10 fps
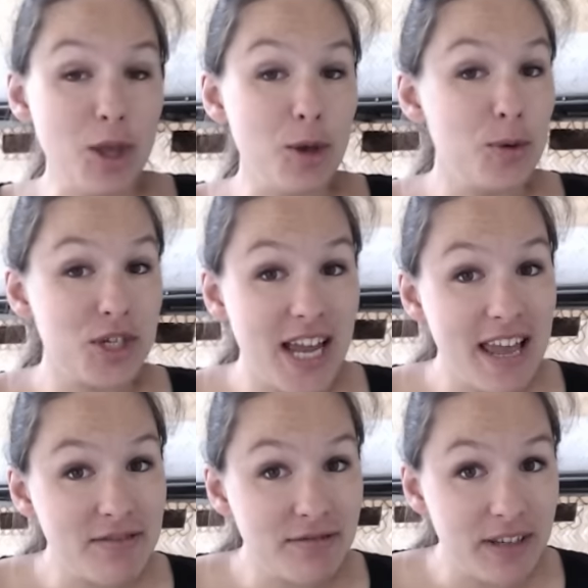which I
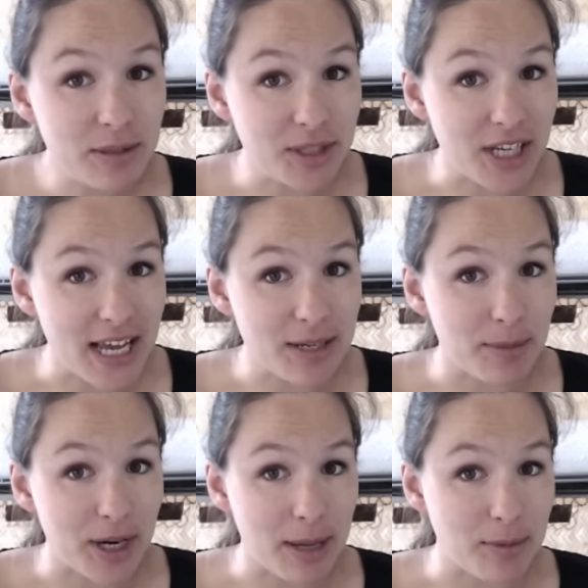haven't filmed yet,
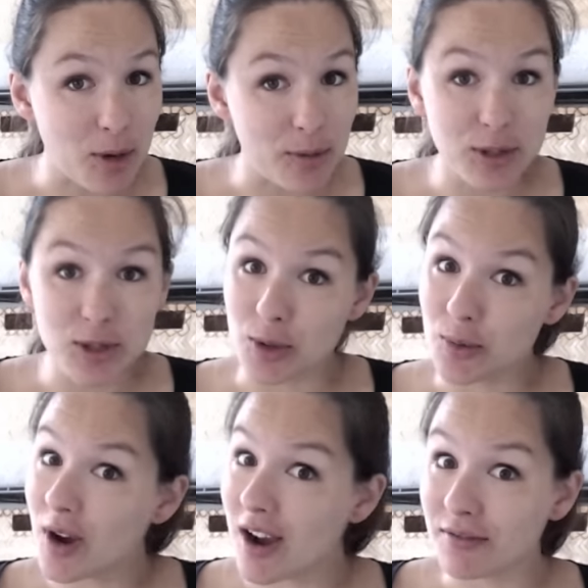but I'm going to
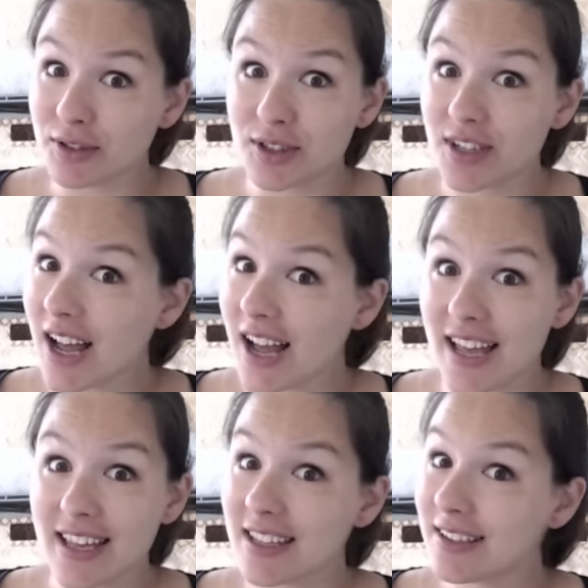after
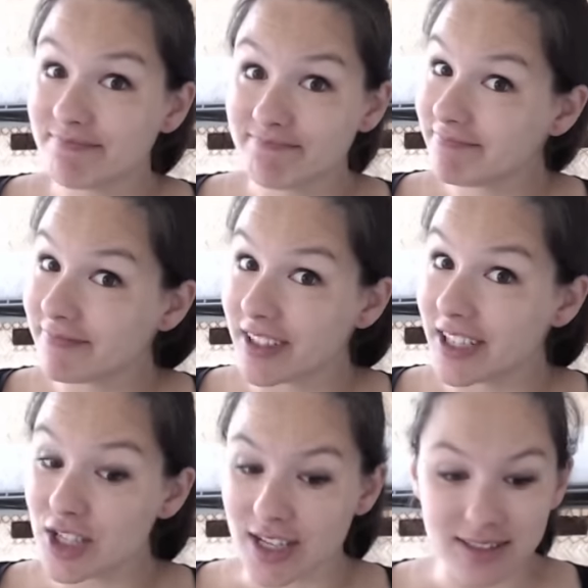I finish
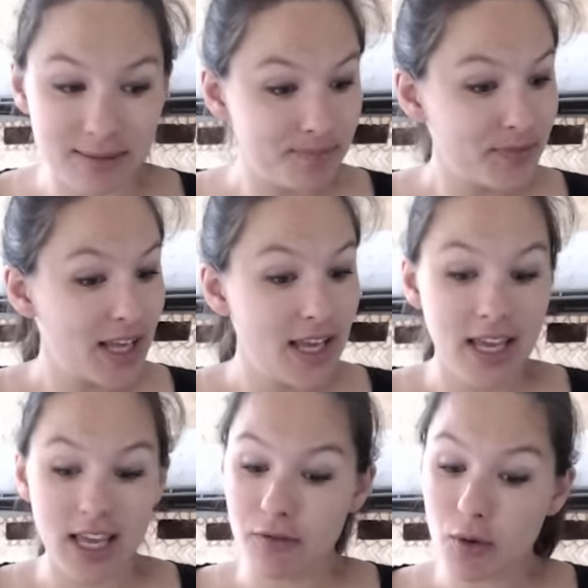this.
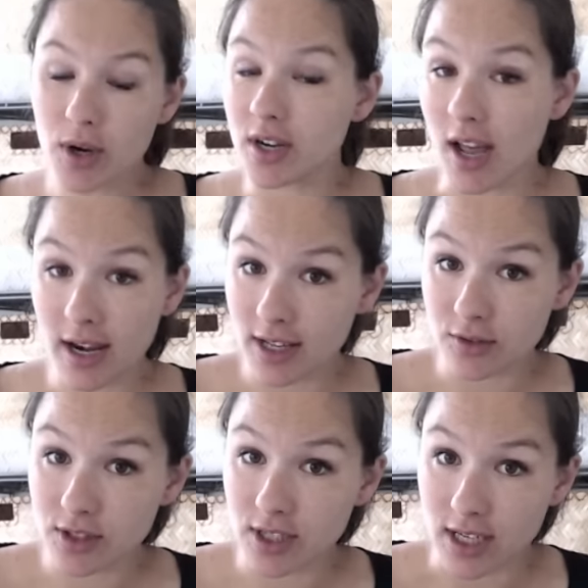If you are not
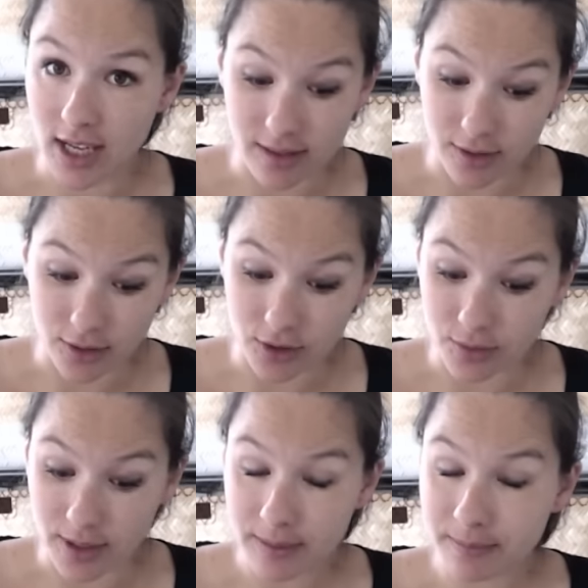interested in the
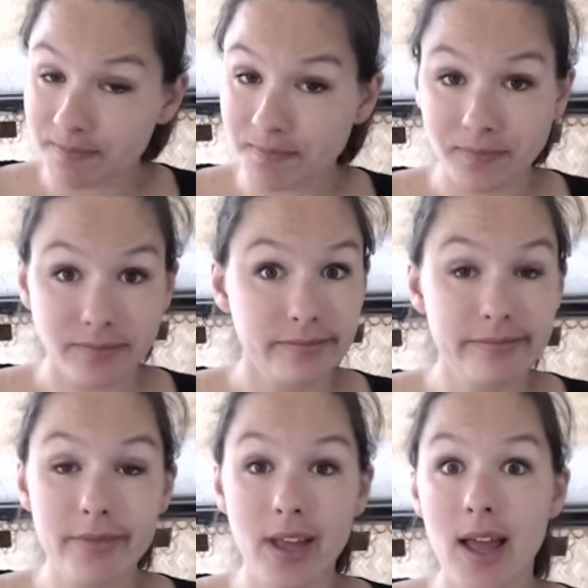nursery,
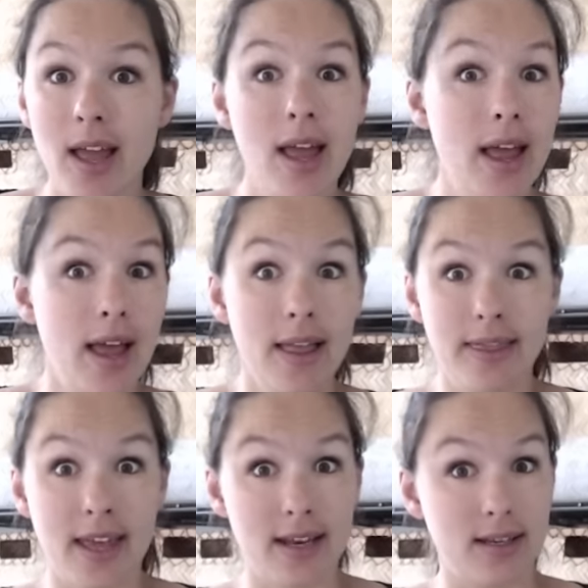
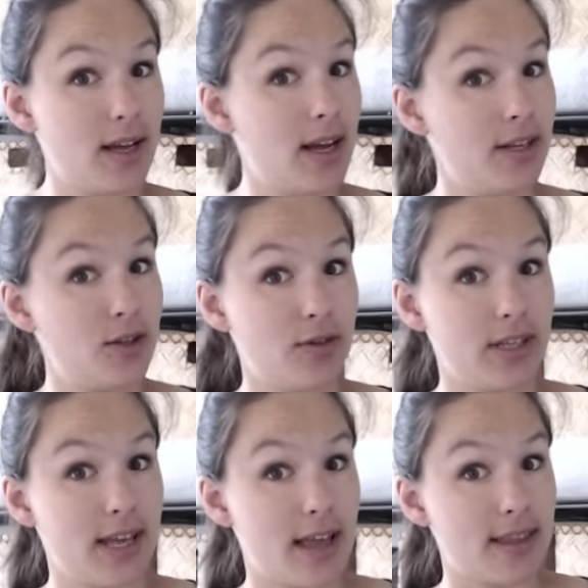then I totally
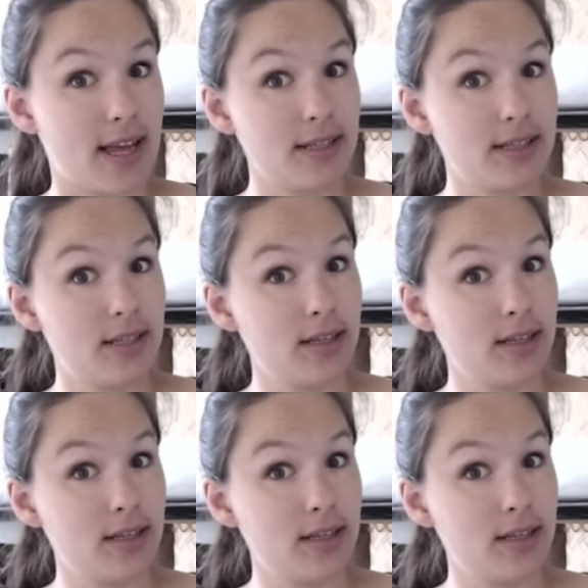get that.